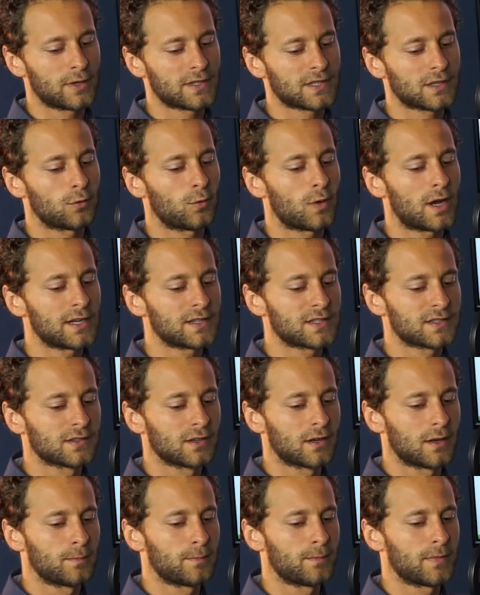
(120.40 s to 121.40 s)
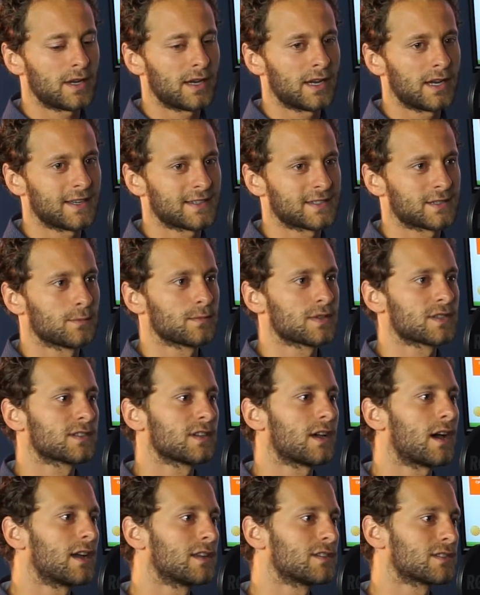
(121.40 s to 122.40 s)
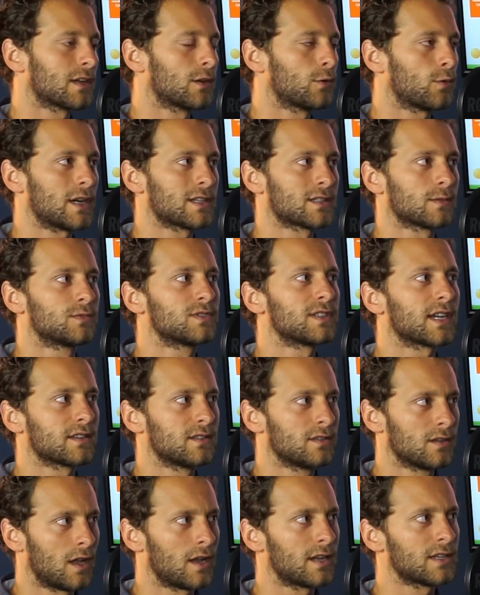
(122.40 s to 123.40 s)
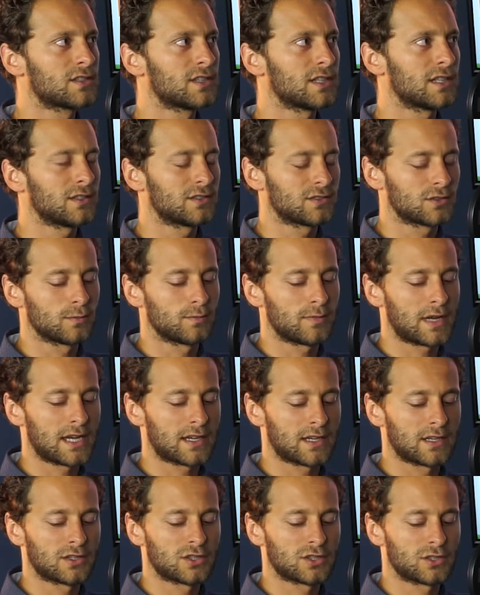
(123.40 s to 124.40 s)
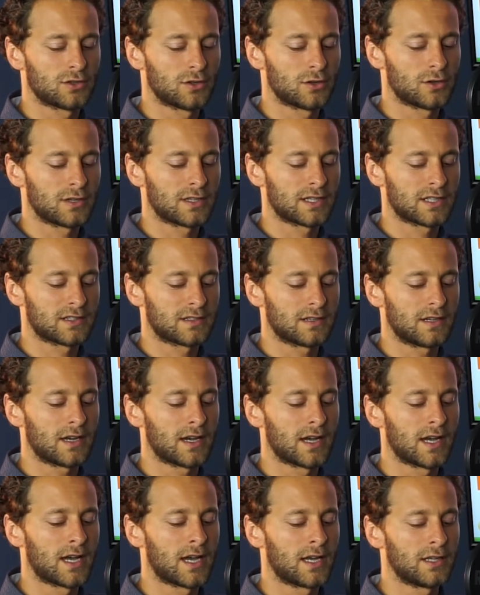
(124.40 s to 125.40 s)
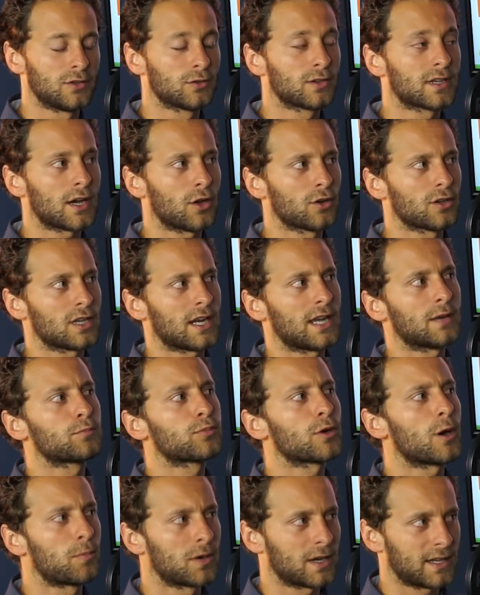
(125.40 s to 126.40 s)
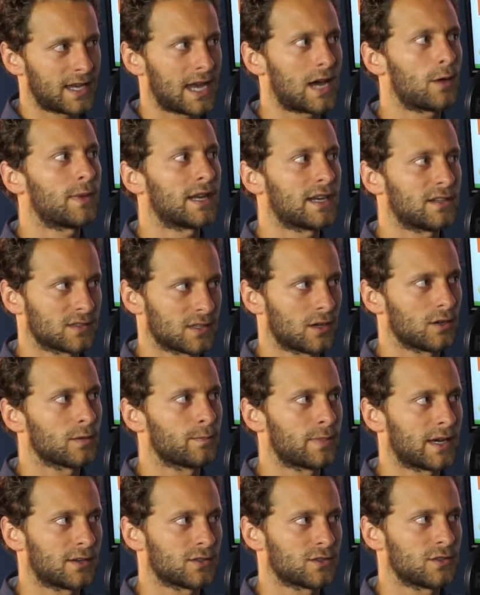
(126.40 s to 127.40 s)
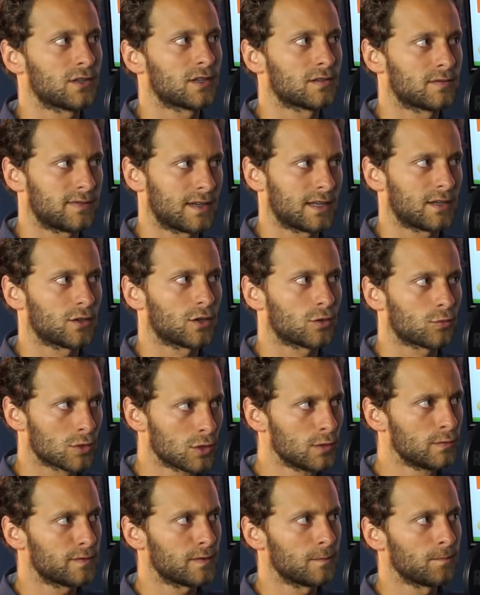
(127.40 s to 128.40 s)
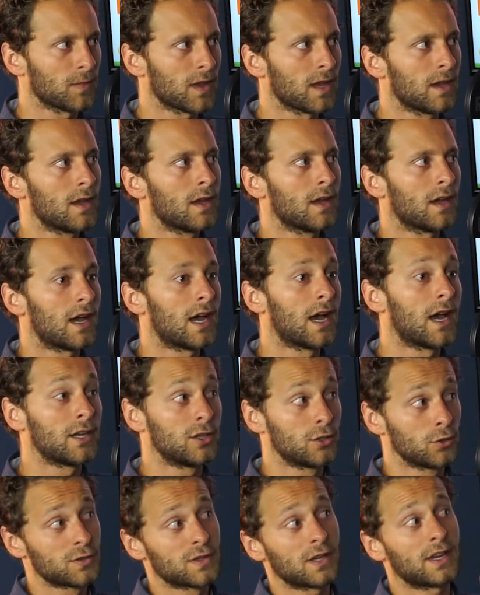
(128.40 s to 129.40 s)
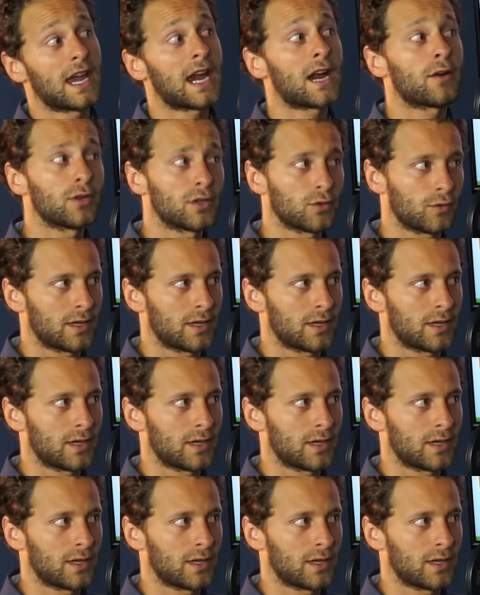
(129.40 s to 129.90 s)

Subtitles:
is quite some science and quite some technology to making sure that you calculate properly how many solar panels you can fit on a roof using aerial